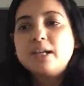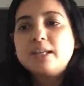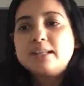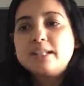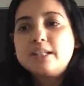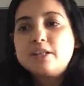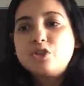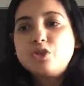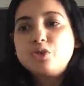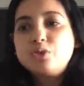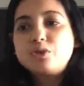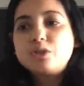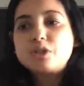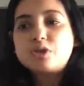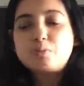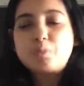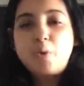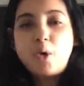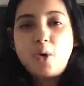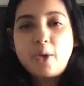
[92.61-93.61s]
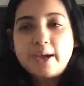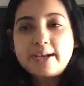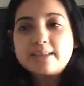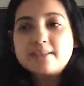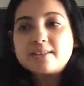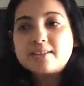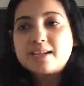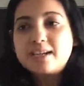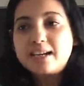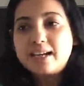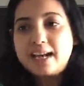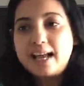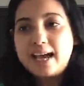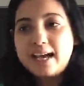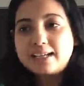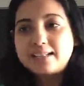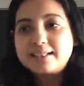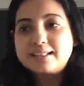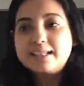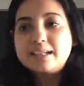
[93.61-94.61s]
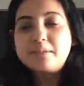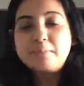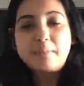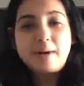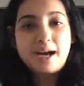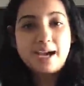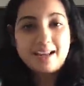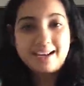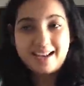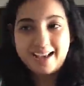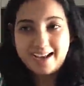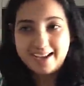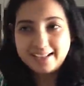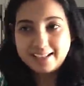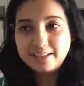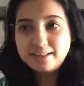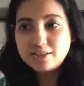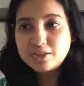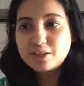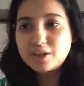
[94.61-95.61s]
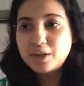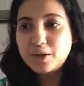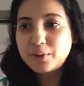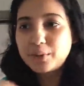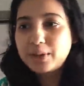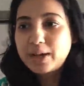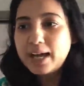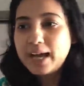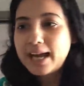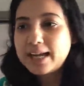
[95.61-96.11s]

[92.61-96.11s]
This uses points connected by lines, okay?